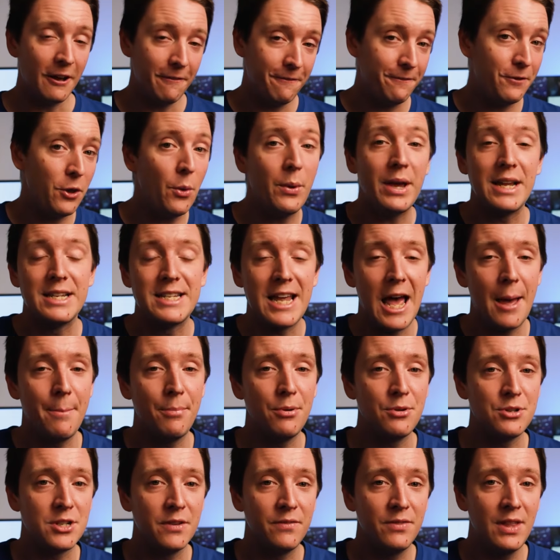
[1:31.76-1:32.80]
A few
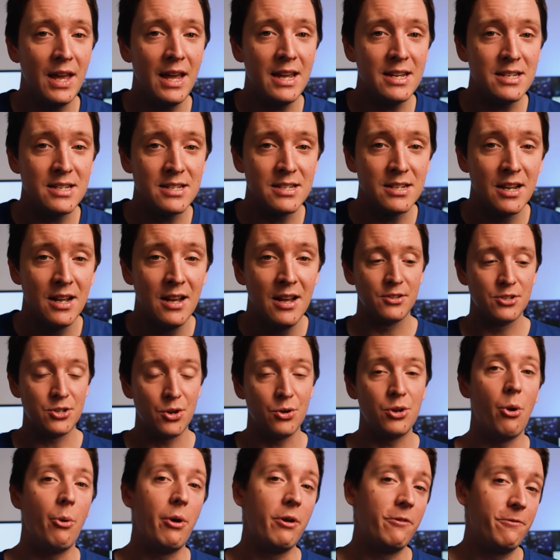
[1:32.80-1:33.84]
examples of this,
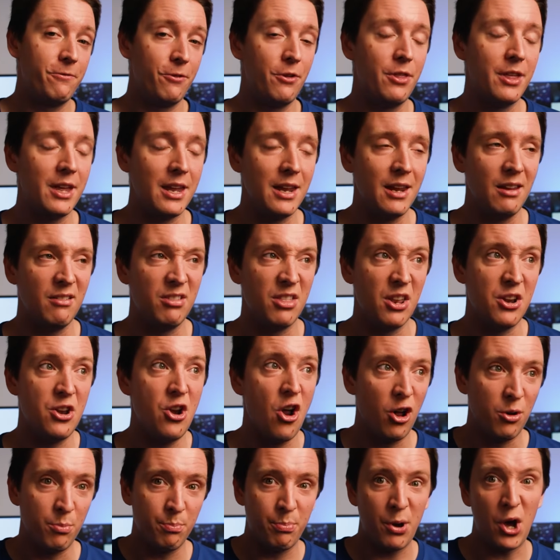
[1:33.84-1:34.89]
so going for the
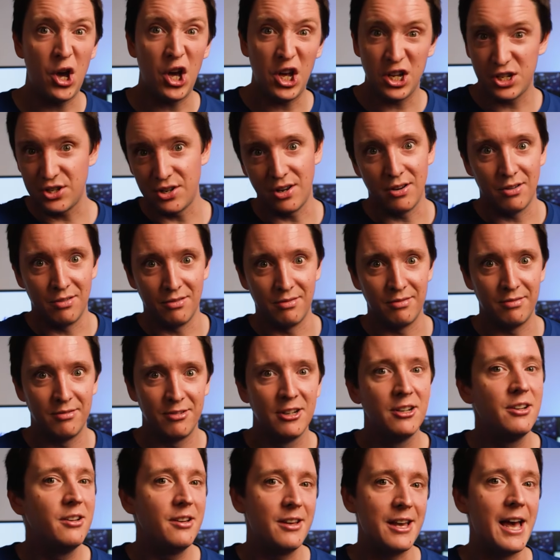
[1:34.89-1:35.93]
non-person
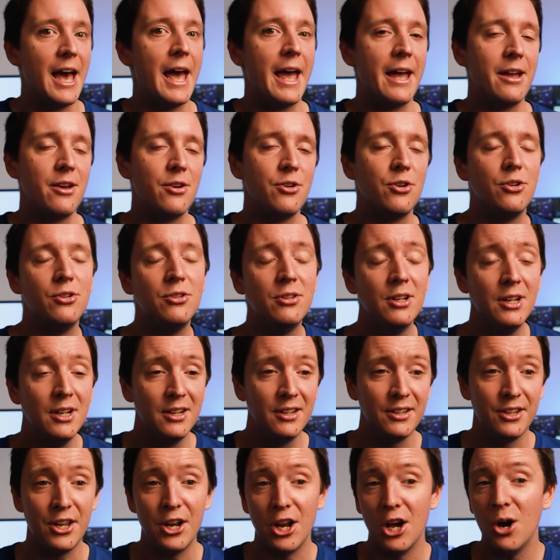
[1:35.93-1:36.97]
angle,
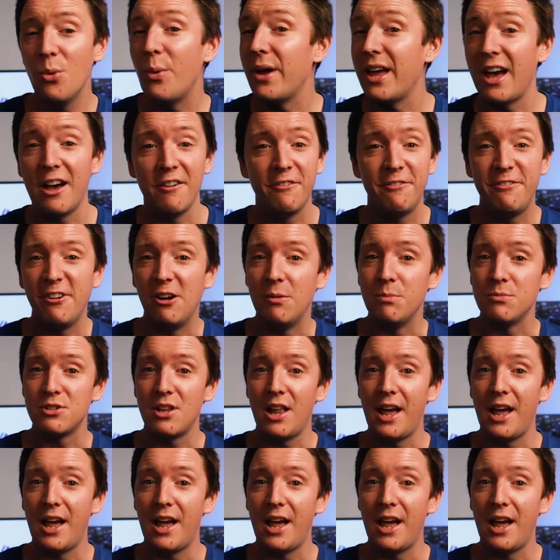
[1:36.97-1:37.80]
we have films